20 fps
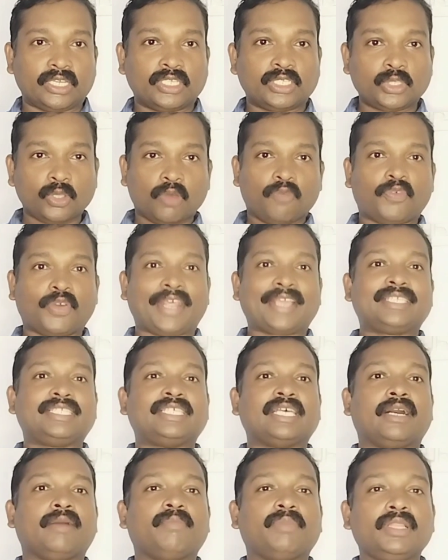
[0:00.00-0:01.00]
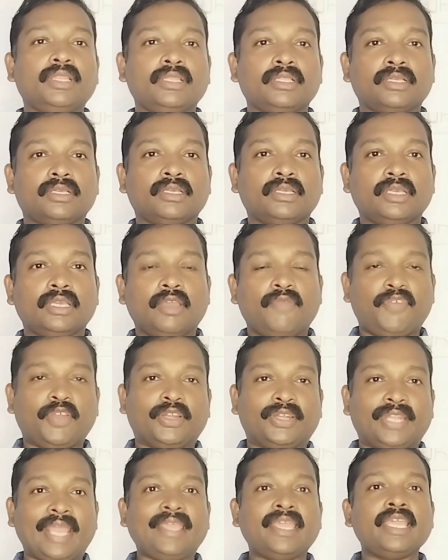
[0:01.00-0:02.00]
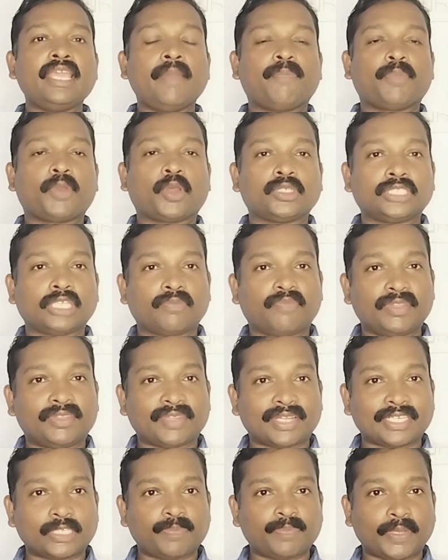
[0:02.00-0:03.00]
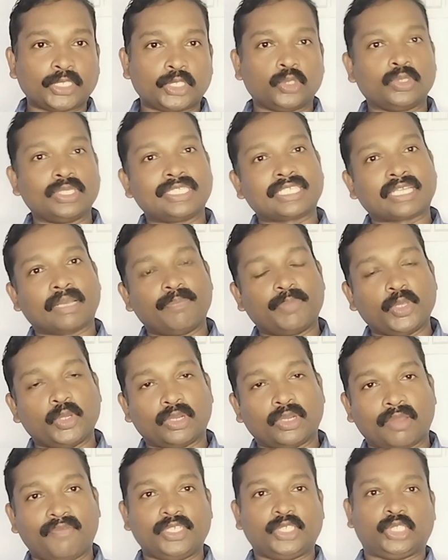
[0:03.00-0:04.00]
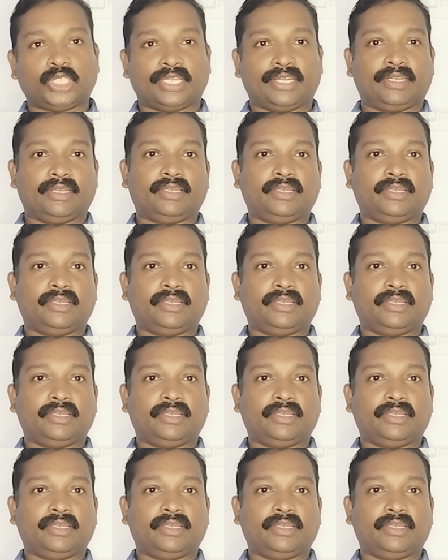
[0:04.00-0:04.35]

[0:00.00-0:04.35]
So for example, if you're taking a project with respect to this computer vision,